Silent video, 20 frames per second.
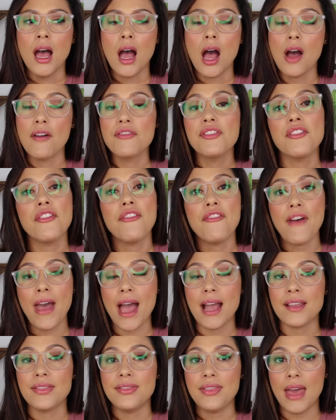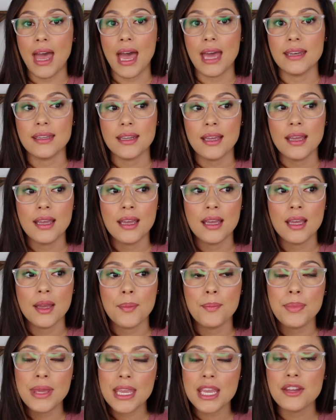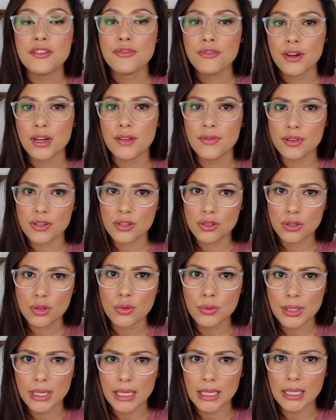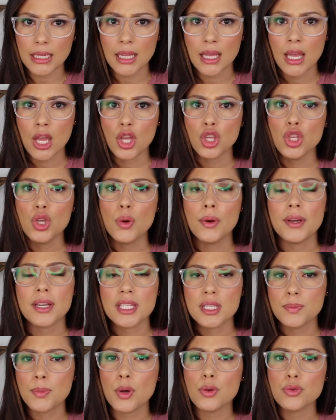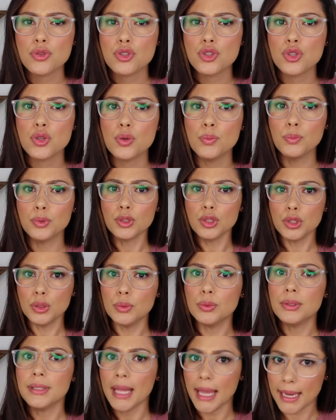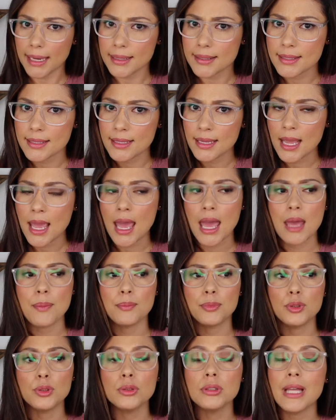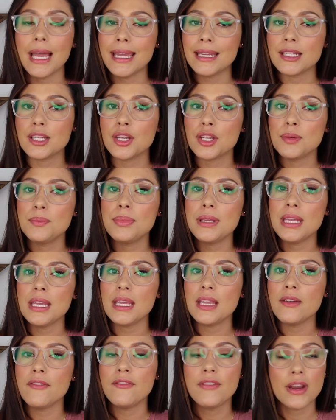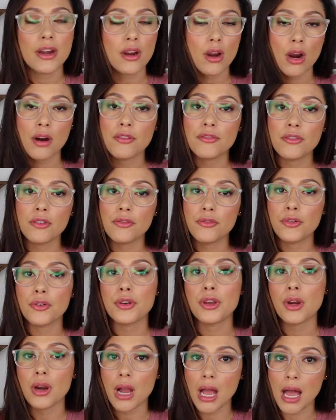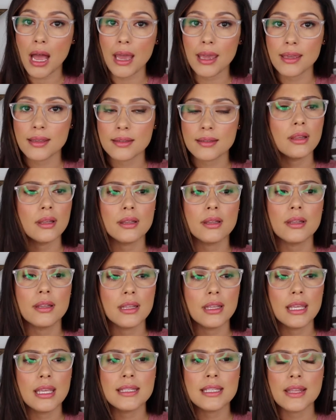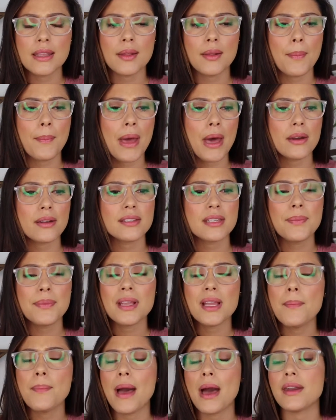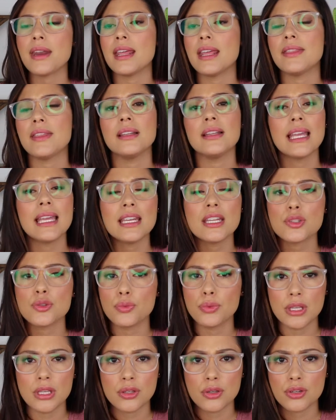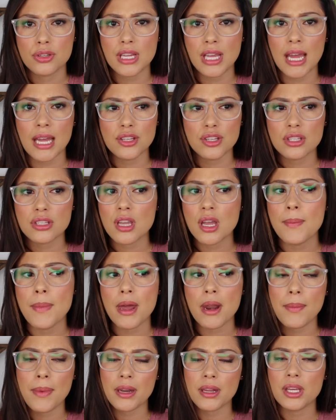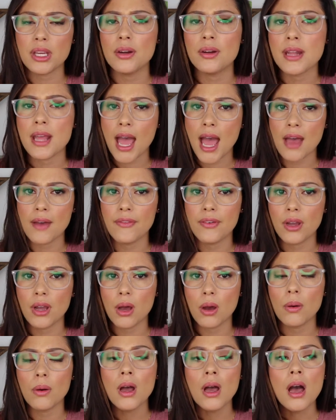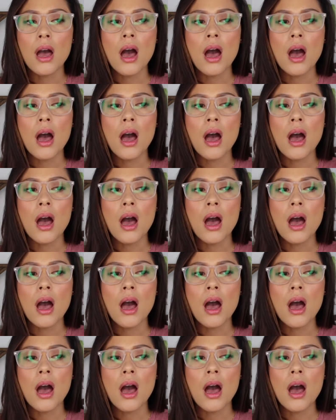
of the fact that being in front of a screen, you are exposed to blue light, and blue light could be very harmful for your eyes. He said about something about the latest research that had just come out about a year and a half ago